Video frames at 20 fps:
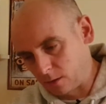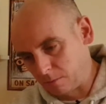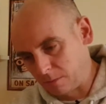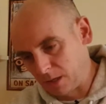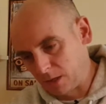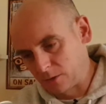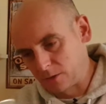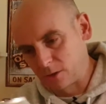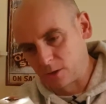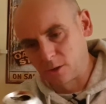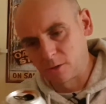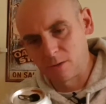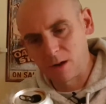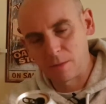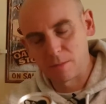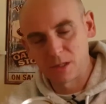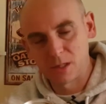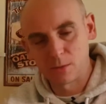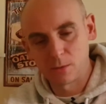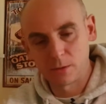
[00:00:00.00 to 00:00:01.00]
Belgian
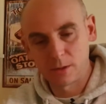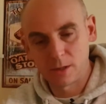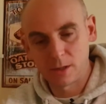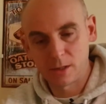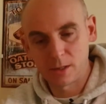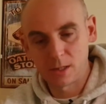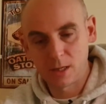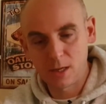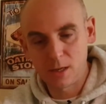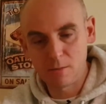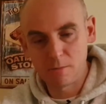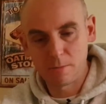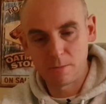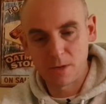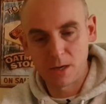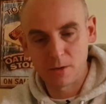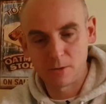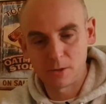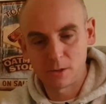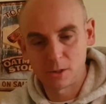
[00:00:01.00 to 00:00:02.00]
Trappist
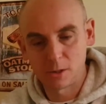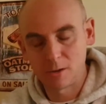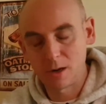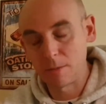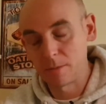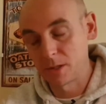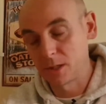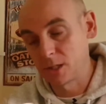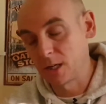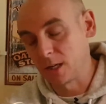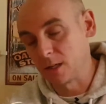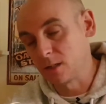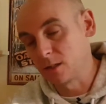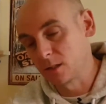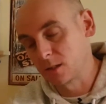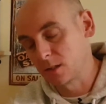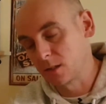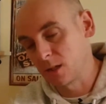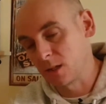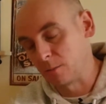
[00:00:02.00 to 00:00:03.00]

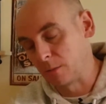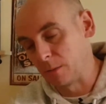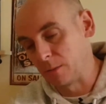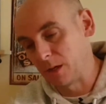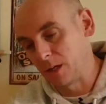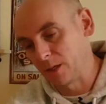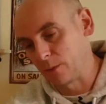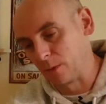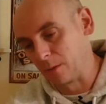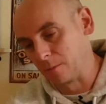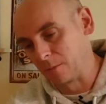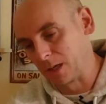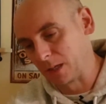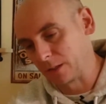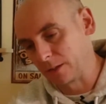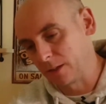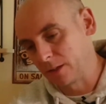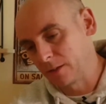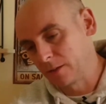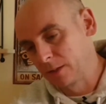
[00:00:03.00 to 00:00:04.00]
yeast. Yeah, my mind went
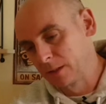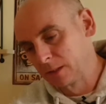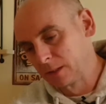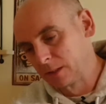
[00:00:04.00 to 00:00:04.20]
blank then.